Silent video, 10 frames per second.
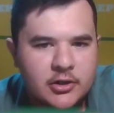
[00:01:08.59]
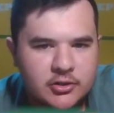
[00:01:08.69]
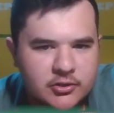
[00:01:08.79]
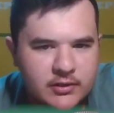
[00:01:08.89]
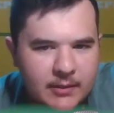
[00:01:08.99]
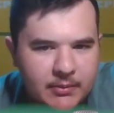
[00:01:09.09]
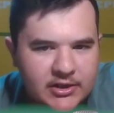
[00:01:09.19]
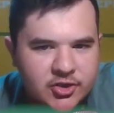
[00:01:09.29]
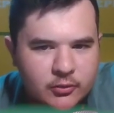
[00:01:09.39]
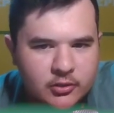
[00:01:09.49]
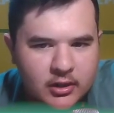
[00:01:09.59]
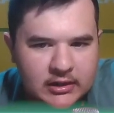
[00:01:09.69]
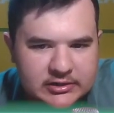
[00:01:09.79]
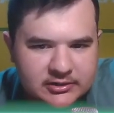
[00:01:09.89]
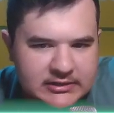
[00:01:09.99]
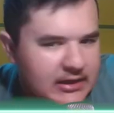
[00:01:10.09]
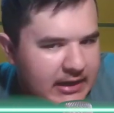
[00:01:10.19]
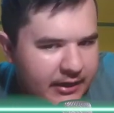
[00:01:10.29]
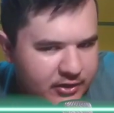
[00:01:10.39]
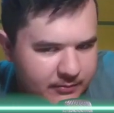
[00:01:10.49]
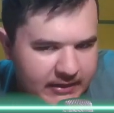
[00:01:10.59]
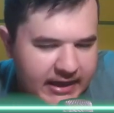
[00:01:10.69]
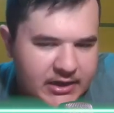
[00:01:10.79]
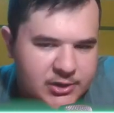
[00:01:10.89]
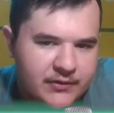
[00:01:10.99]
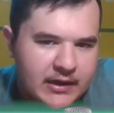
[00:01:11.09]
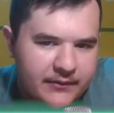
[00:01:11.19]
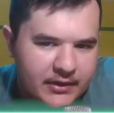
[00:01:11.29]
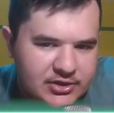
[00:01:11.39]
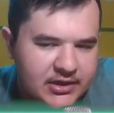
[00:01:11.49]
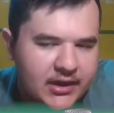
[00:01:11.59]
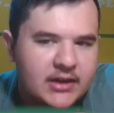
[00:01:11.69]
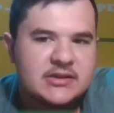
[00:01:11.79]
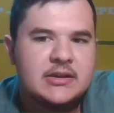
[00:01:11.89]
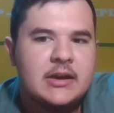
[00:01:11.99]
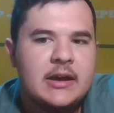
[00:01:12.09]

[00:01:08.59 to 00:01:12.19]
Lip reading: Do they play short castles and allow you to play h5, h6?